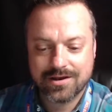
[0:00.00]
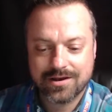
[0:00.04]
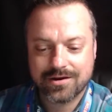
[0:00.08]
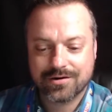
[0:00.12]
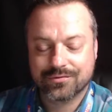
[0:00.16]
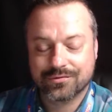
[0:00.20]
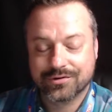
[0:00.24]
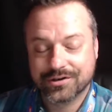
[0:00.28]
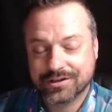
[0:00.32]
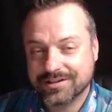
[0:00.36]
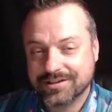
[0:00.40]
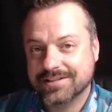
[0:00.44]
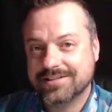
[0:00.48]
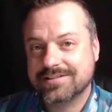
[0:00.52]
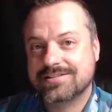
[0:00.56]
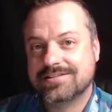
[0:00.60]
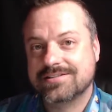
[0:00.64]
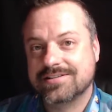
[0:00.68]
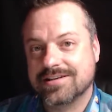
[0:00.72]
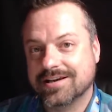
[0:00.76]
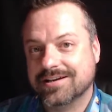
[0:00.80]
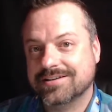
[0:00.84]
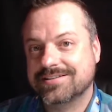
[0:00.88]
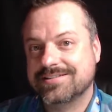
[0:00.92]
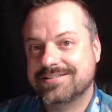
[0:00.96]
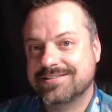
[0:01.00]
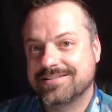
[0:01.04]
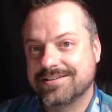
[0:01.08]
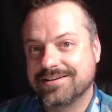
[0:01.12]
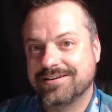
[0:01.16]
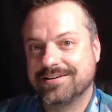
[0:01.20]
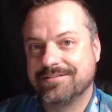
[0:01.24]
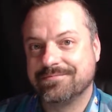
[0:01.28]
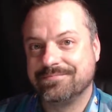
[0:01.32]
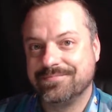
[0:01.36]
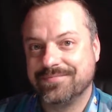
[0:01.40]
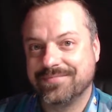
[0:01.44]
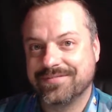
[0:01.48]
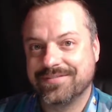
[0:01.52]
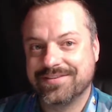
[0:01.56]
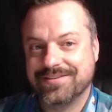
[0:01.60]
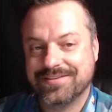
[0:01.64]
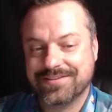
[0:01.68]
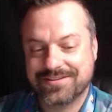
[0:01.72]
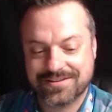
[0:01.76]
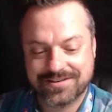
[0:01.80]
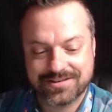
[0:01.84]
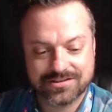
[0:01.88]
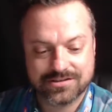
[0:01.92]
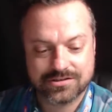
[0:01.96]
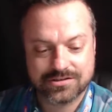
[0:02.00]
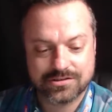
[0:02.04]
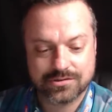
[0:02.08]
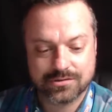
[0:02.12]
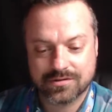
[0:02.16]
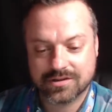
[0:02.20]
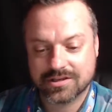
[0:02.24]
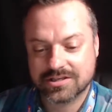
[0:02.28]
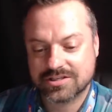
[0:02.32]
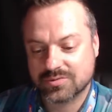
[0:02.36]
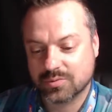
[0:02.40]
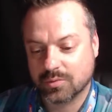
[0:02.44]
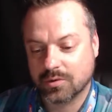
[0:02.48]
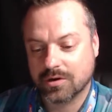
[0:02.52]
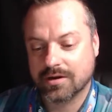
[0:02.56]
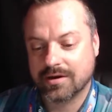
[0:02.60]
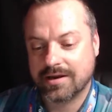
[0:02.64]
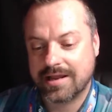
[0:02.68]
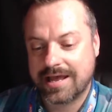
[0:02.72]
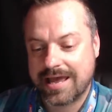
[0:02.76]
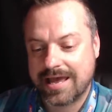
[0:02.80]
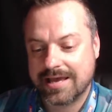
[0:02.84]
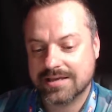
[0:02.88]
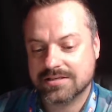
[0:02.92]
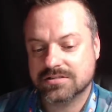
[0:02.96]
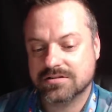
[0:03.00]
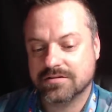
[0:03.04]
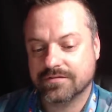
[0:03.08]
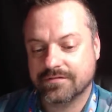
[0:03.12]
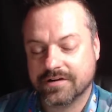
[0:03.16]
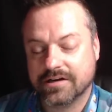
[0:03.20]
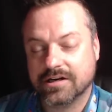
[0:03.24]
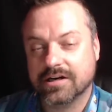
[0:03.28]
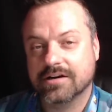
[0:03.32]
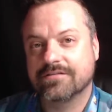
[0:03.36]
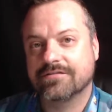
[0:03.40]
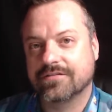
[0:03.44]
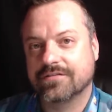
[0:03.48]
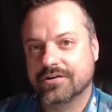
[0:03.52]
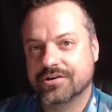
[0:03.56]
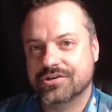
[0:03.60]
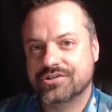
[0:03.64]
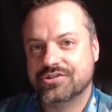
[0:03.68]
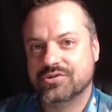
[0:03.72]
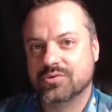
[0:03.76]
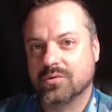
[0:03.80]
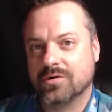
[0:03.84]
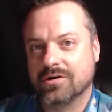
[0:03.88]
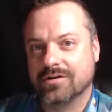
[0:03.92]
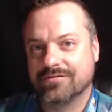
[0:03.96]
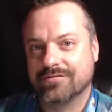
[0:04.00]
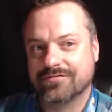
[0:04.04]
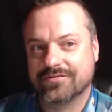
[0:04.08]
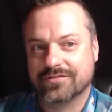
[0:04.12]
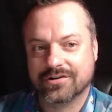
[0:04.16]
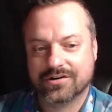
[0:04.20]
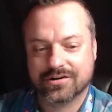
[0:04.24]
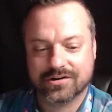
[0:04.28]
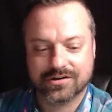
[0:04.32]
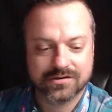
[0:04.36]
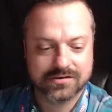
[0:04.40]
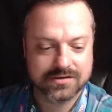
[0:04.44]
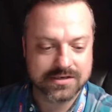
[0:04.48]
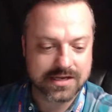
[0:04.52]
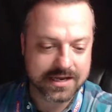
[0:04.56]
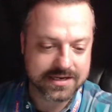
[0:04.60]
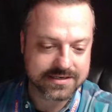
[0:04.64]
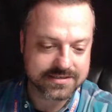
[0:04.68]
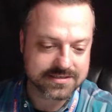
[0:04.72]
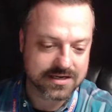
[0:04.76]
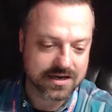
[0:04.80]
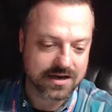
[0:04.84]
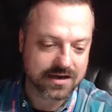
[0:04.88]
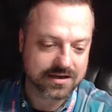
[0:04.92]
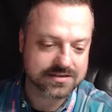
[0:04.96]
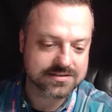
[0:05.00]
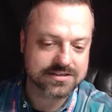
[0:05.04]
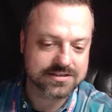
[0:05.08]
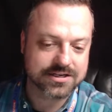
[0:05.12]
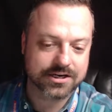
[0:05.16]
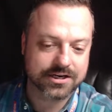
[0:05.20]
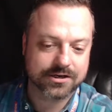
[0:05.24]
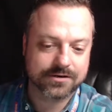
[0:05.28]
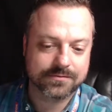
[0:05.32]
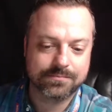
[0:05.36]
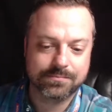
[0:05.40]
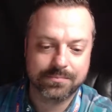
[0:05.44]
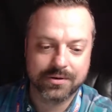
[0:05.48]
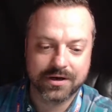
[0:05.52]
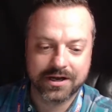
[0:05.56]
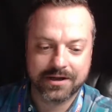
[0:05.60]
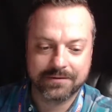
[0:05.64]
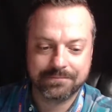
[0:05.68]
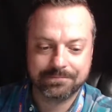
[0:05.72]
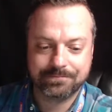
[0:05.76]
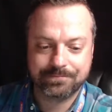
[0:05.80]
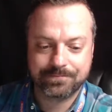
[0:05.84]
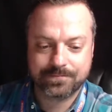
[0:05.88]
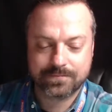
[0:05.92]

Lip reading: Really sucks to do this one as the very first one for Night Talks here, but